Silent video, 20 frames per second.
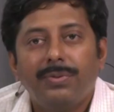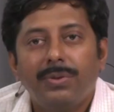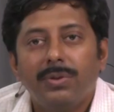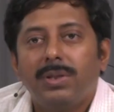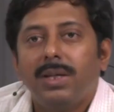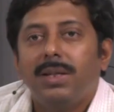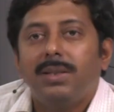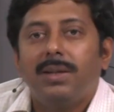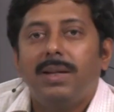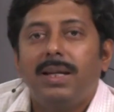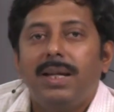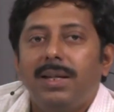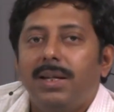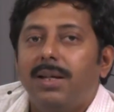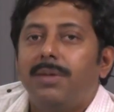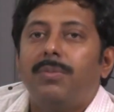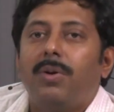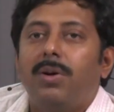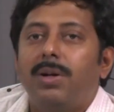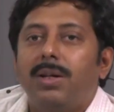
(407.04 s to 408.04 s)
you think the linear
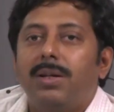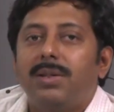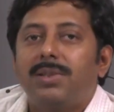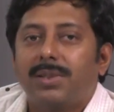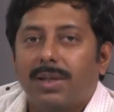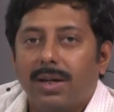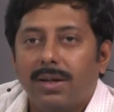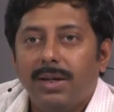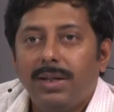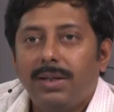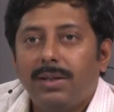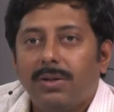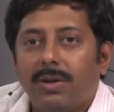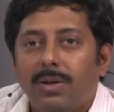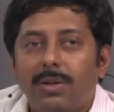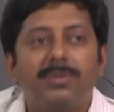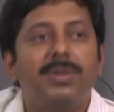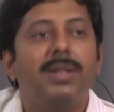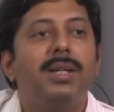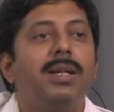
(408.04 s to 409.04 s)
model is correct, or
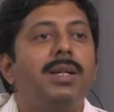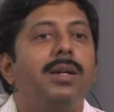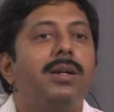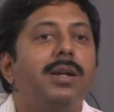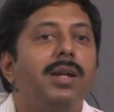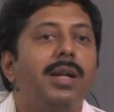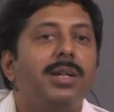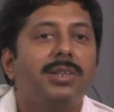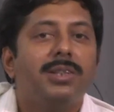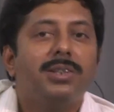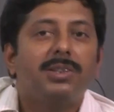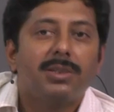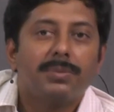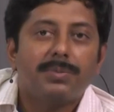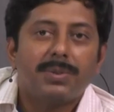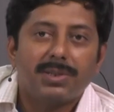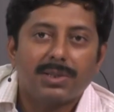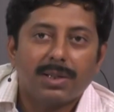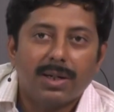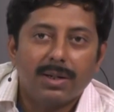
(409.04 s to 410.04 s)
if the linear relationship
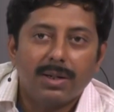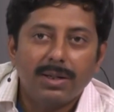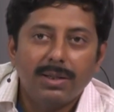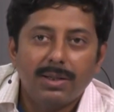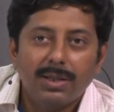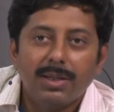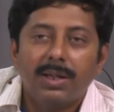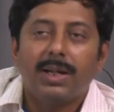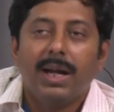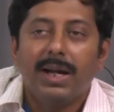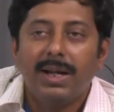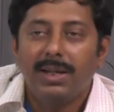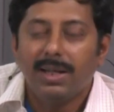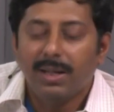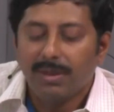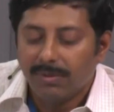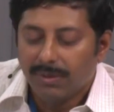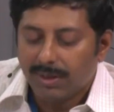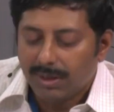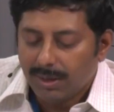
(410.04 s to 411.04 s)
is correct, in an
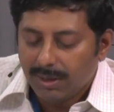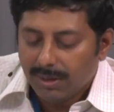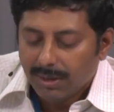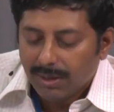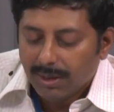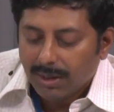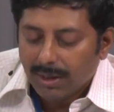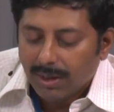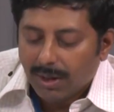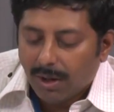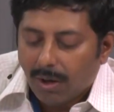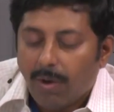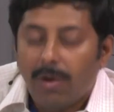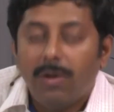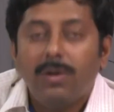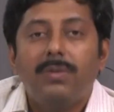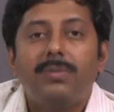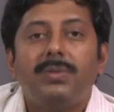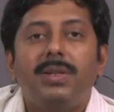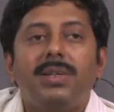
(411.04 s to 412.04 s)
ideal world,
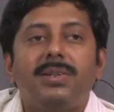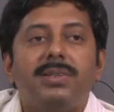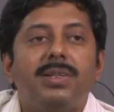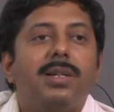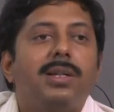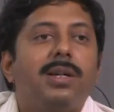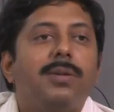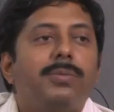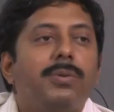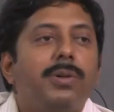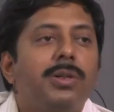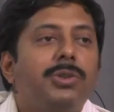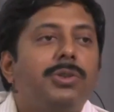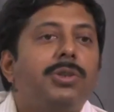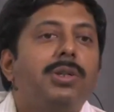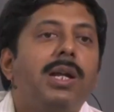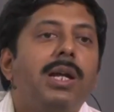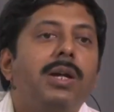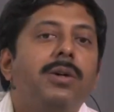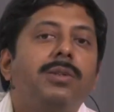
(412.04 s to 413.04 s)
all of these data points
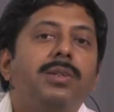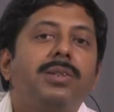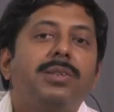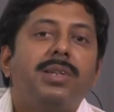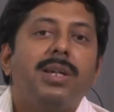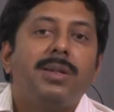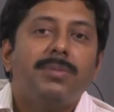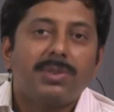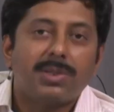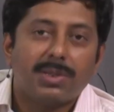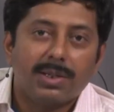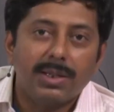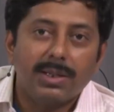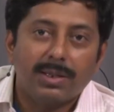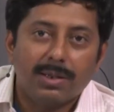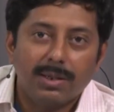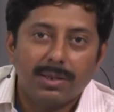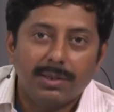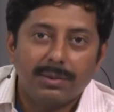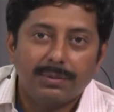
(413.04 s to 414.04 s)
should lie on the same straight
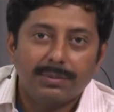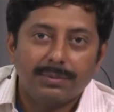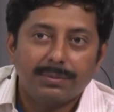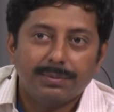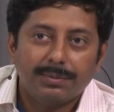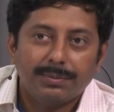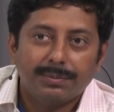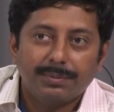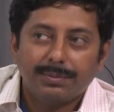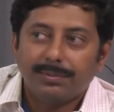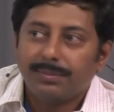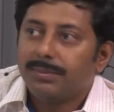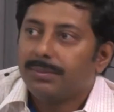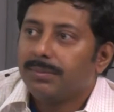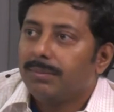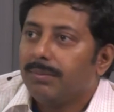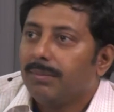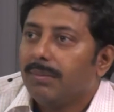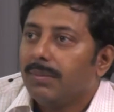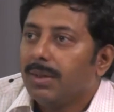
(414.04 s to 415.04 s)
line.
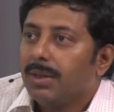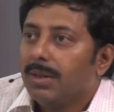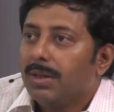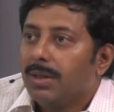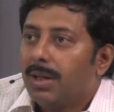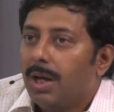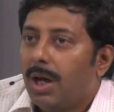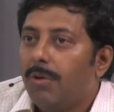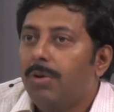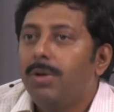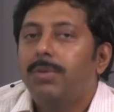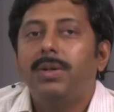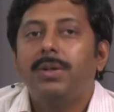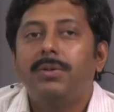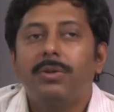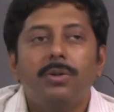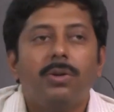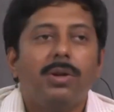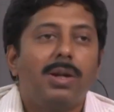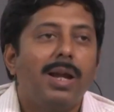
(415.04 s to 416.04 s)
However,
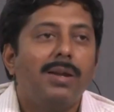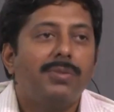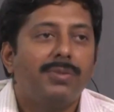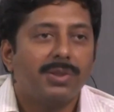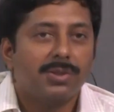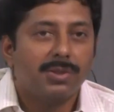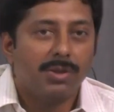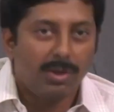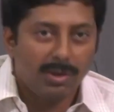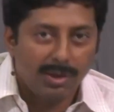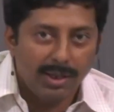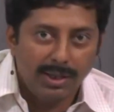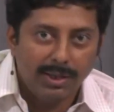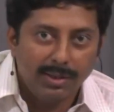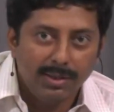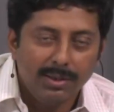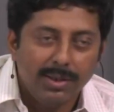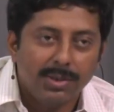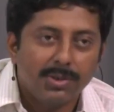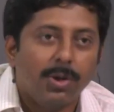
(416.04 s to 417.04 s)
life is not
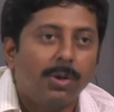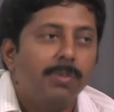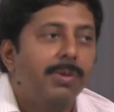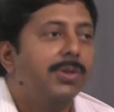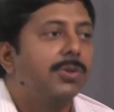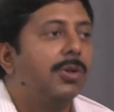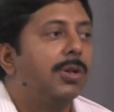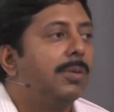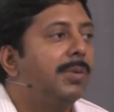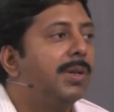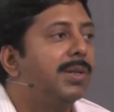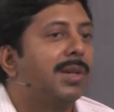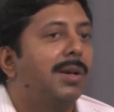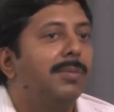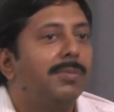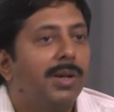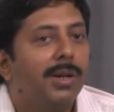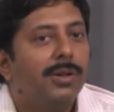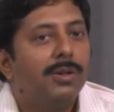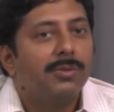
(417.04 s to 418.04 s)
ideal. There is always going to be
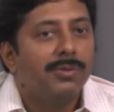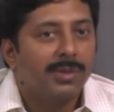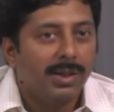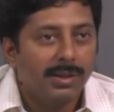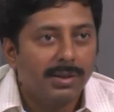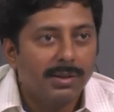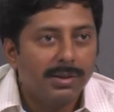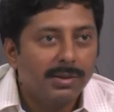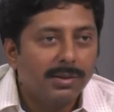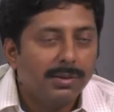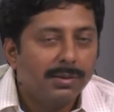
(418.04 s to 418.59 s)
some kind of error.